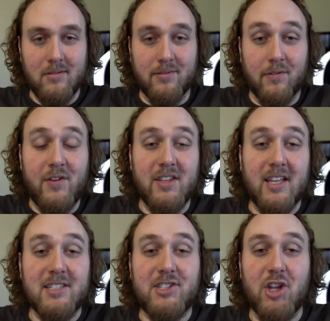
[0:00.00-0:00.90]
for feeling
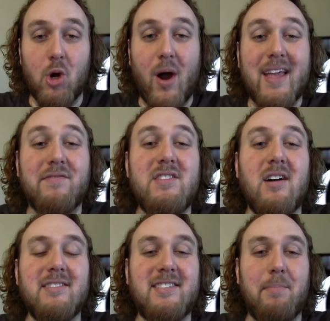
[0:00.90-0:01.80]
as though I have
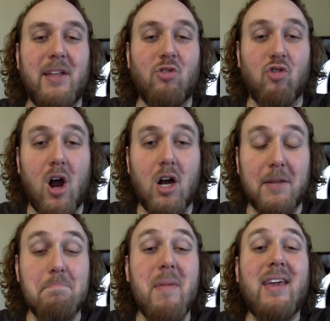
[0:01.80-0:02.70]
done something wrong
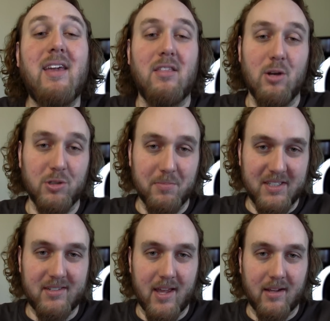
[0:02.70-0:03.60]
in making those
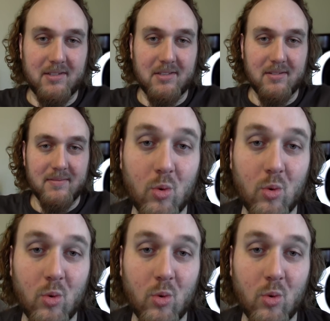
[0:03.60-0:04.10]
mistakes,